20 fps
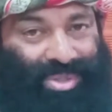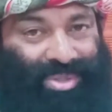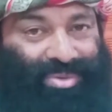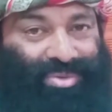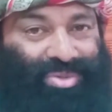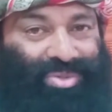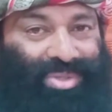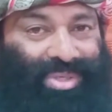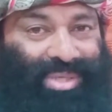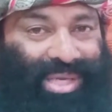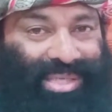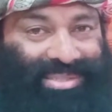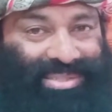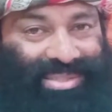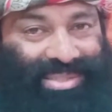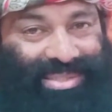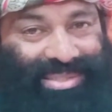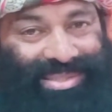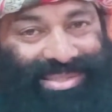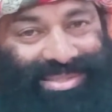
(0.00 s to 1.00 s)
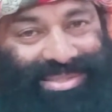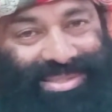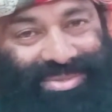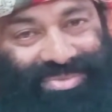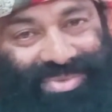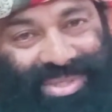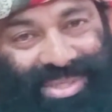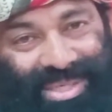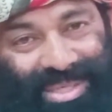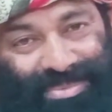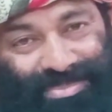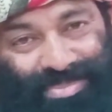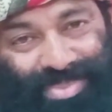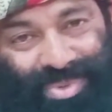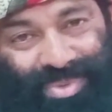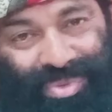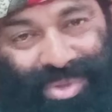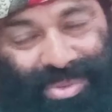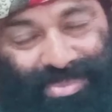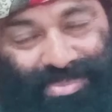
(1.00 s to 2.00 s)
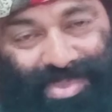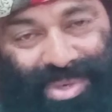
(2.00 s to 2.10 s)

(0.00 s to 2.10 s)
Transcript: you, as a leader, we can prove it.